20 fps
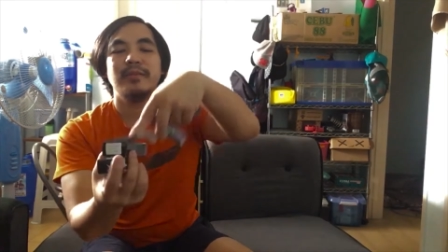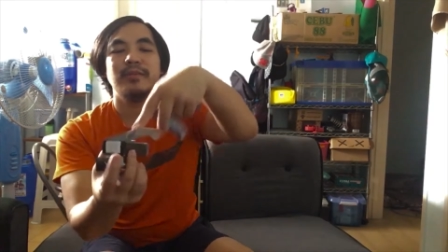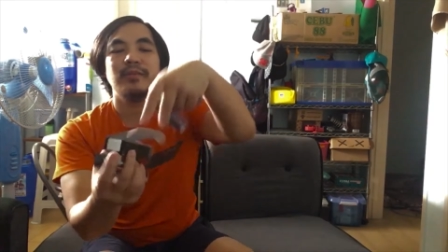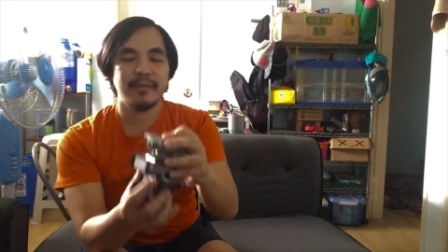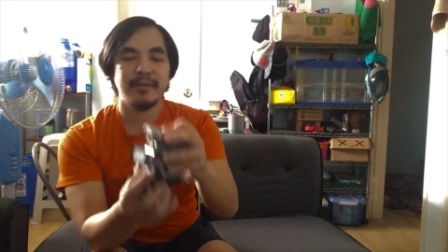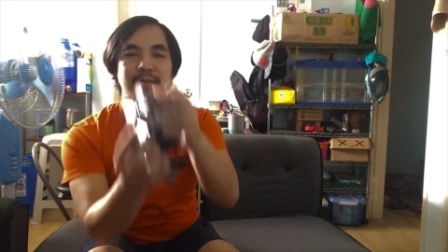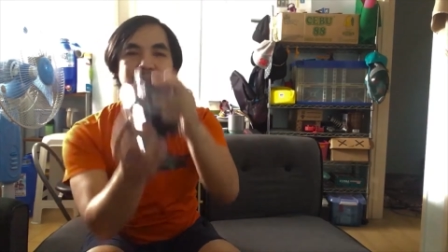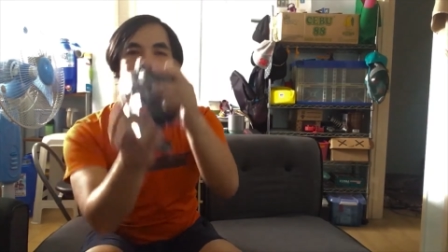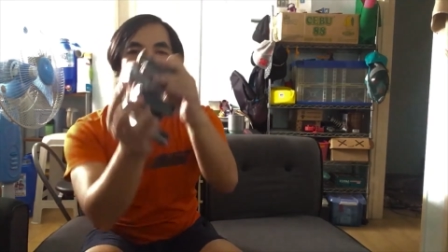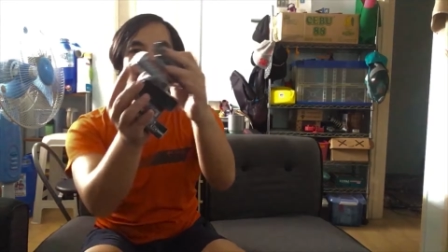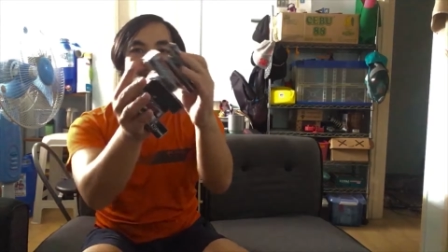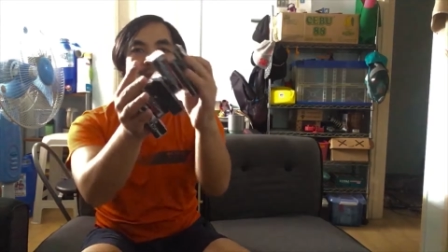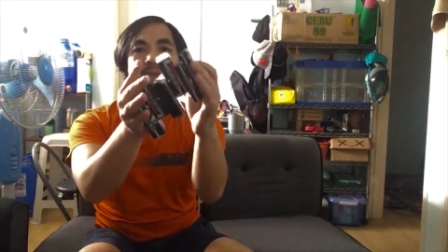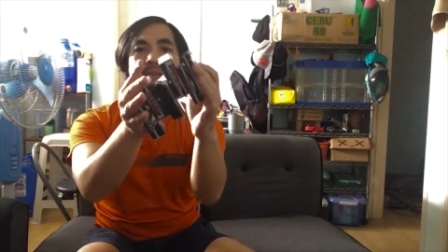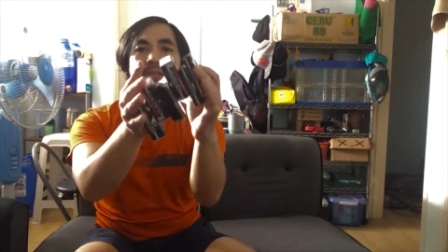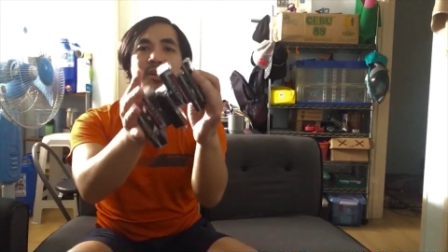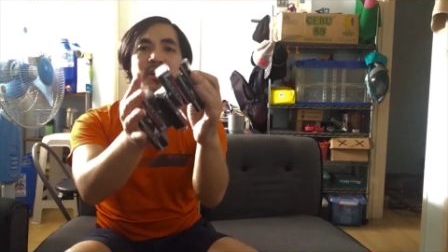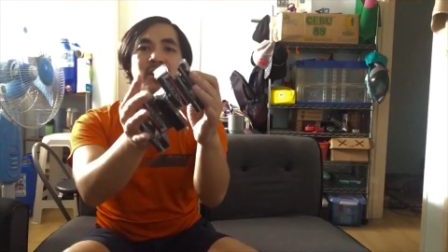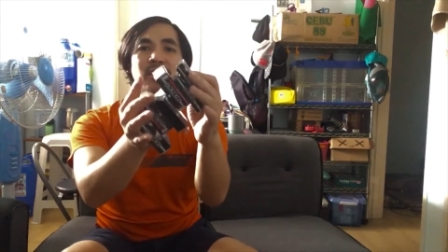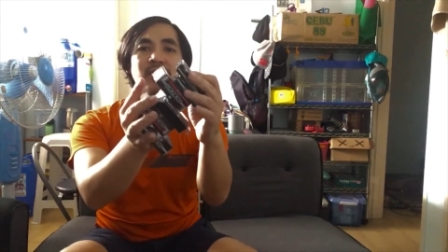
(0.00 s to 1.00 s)
So these are
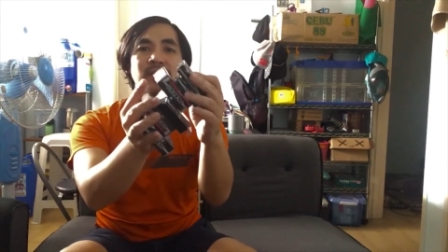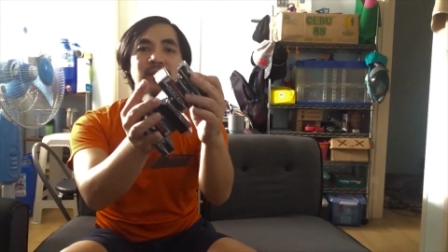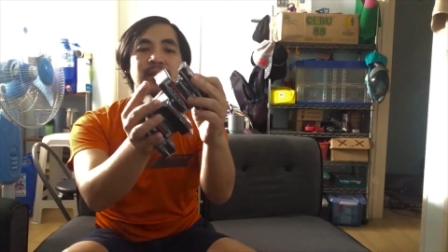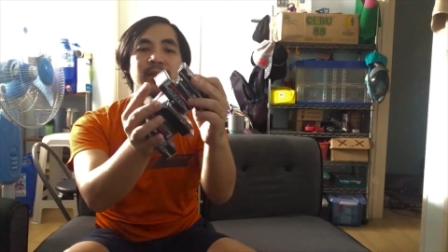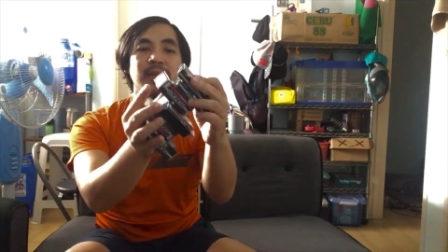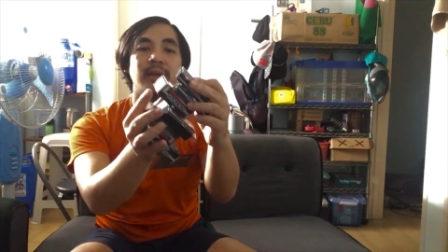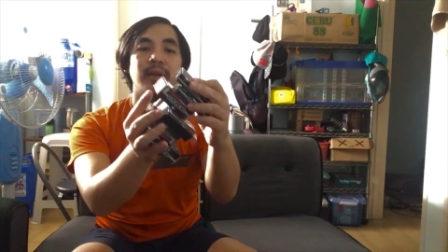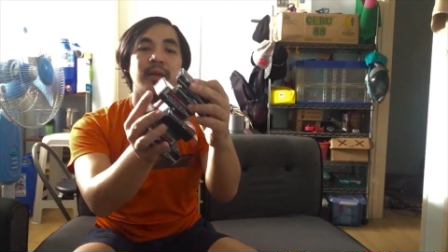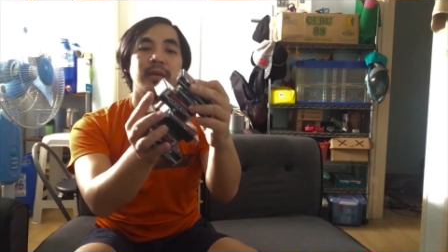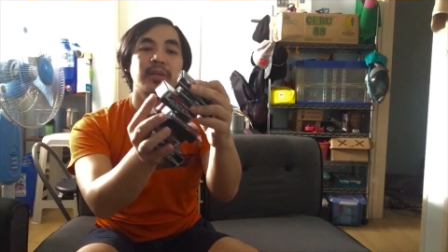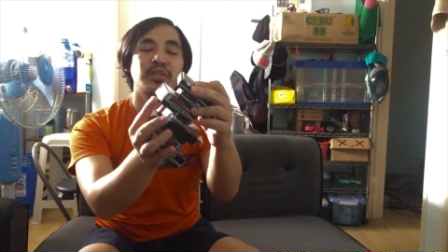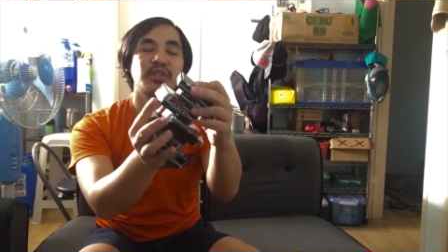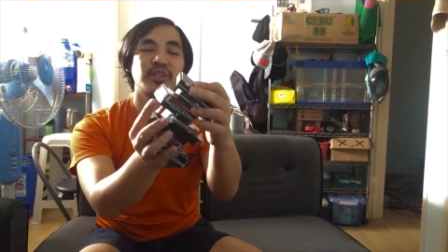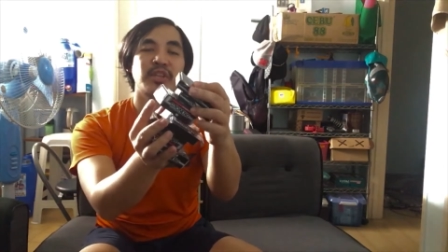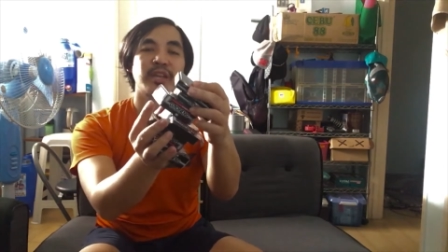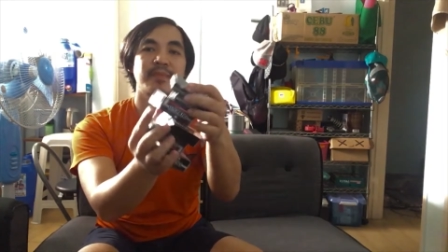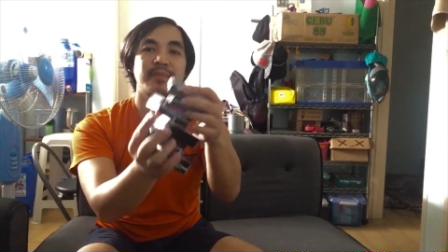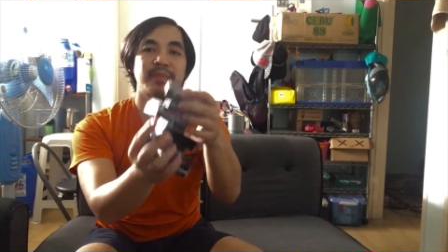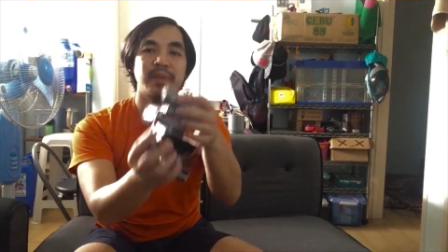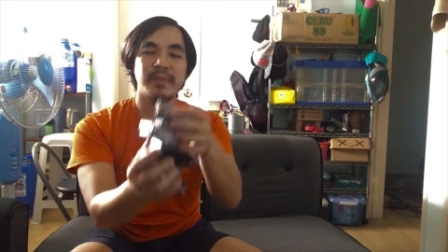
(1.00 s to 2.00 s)
all
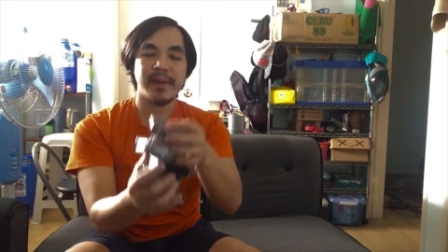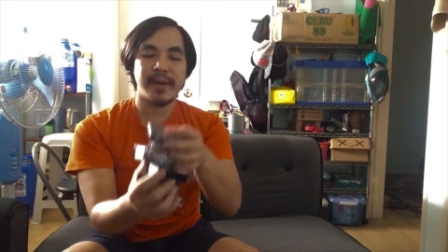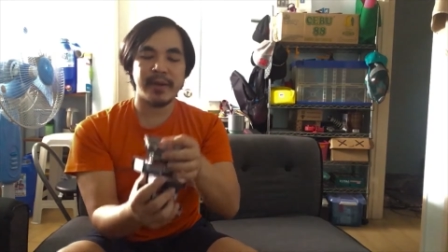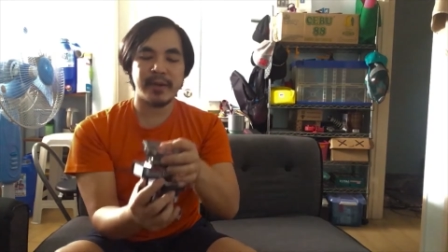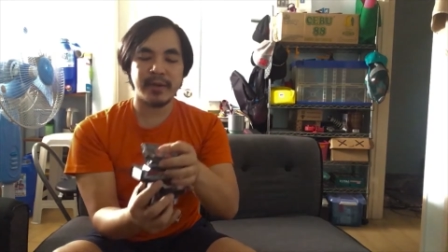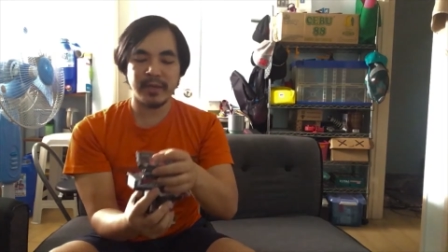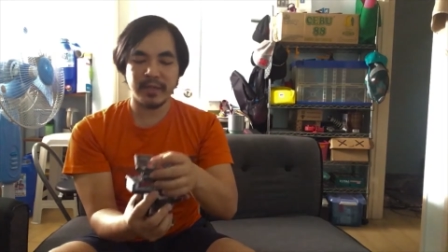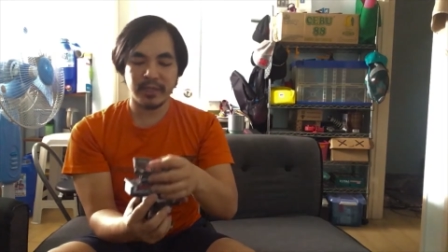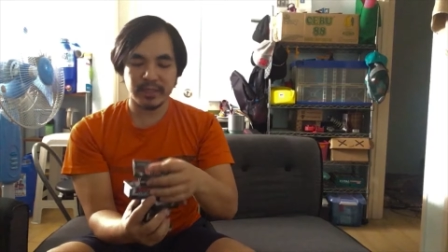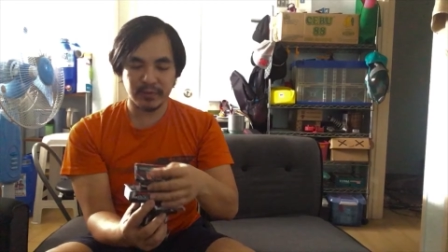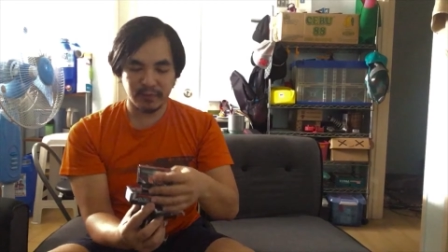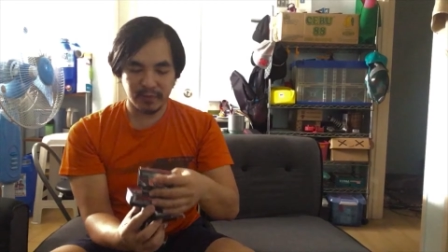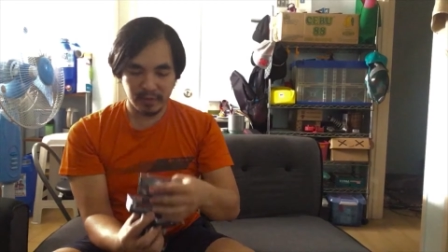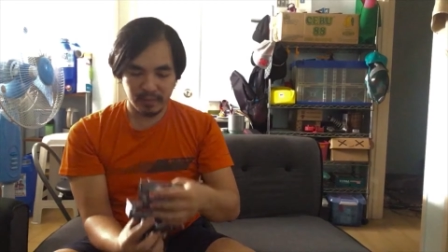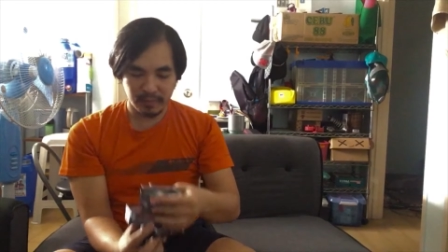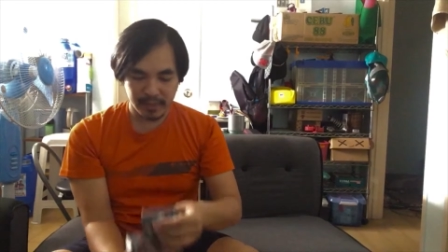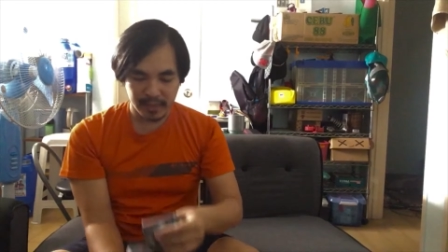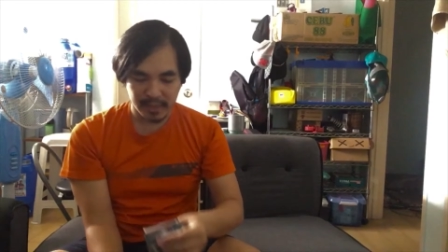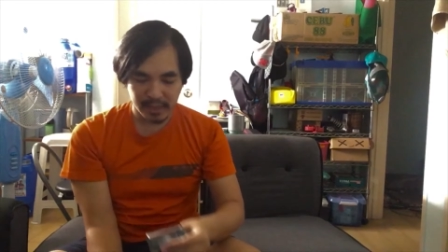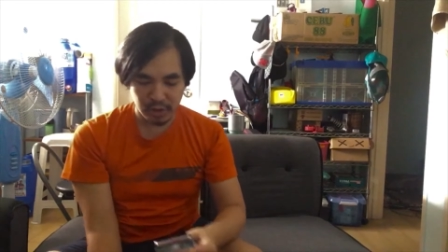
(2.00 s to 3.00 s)
GNB batteries from
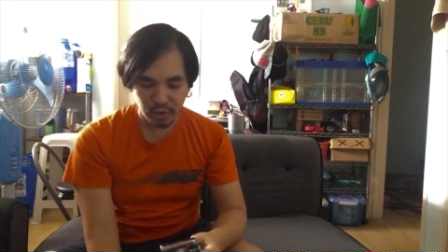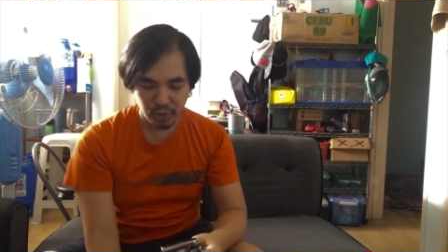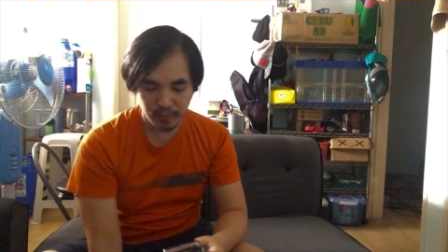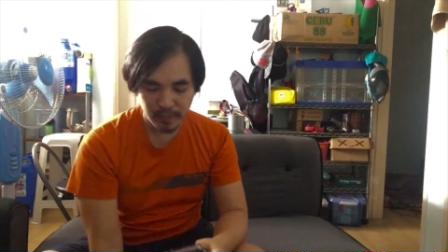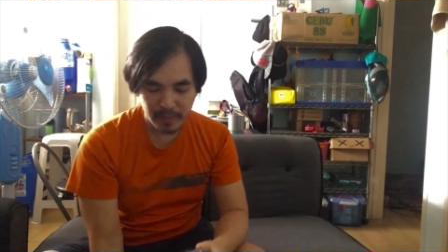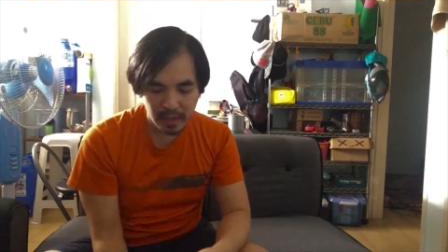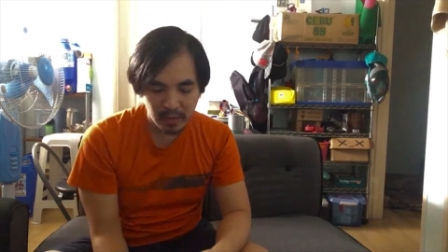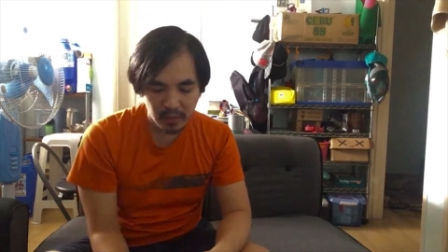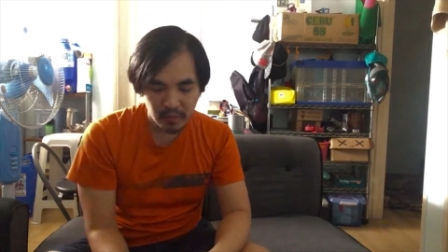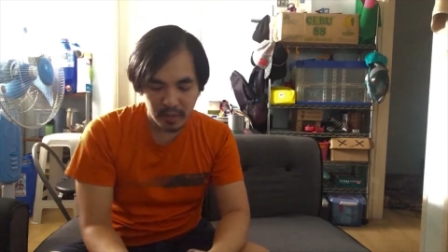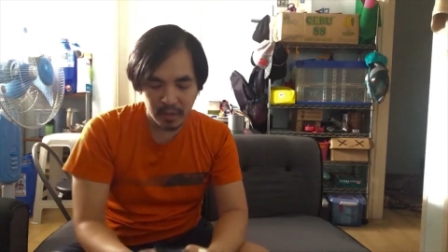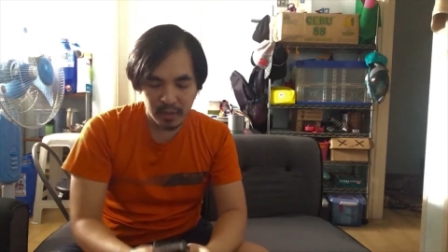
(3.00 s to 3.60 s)
Kaiju Power.